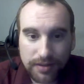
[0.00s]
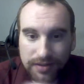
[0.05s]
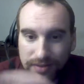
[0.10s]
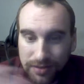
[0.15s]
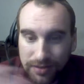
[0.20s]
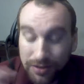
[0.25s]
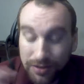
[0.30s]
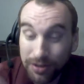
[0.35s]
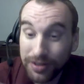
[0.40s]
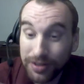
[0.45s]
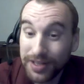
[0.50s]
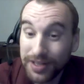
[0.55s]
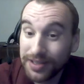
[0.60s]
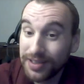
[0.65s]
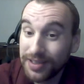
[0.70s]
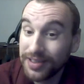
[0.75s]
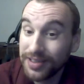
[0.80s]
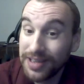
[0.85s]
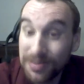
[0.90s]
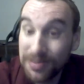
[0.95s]
you look at
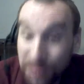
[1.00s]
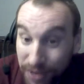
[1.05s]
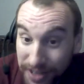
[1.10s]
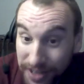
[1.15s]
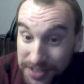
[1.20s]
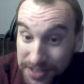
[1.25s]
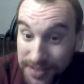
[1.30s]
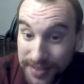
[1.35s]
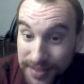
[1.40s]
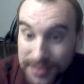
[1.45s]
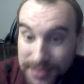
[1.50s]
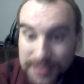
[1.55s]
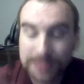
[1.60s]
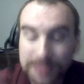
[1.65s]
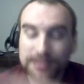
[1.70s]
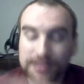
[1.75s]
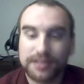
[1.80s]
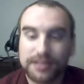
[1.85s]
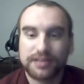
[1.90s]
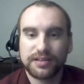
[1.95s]
the
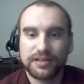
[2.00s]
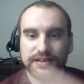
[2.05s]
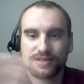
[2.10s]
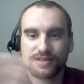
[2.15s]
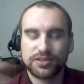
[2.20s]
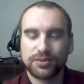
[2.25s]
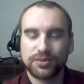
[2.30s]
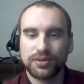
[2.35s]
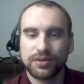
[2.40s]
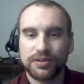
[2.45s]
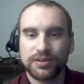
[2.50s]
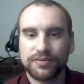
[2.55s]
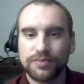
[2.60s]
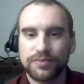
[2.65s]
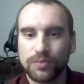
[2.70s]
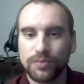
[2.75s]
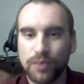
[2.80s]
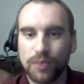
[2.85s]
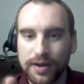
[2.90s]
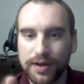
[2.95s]
impressionists. They are sort of
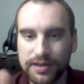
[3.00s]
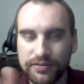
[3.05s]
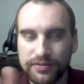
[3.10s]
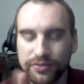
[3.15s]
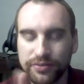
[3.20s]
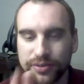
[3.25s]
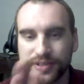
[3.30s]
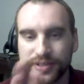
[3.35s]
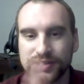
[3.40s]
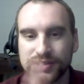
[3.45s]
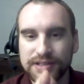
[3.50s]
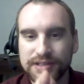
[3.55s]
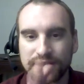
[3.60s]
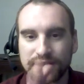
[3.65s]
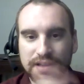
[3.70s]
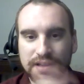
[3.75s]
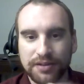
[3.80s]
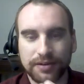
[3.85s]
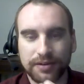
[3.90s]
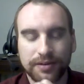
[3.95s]
one influences
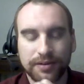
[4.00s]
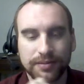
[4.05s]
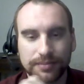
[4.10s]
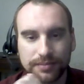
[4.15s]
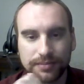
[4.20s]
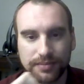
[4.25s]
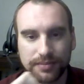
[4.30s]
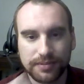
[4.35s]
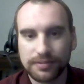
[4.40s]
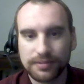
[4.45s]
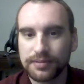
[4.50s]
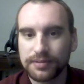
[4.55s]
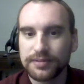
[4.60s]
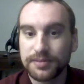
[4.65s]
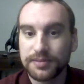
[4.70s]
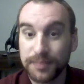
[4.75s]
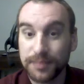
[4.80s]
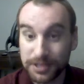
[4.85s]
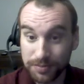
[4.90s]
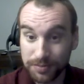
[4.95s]
another,
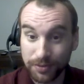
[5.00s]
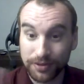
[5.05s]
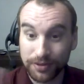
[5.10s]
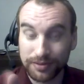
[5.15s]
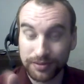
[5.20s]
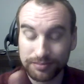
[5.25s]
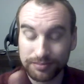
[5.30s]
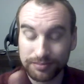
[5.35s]
much more,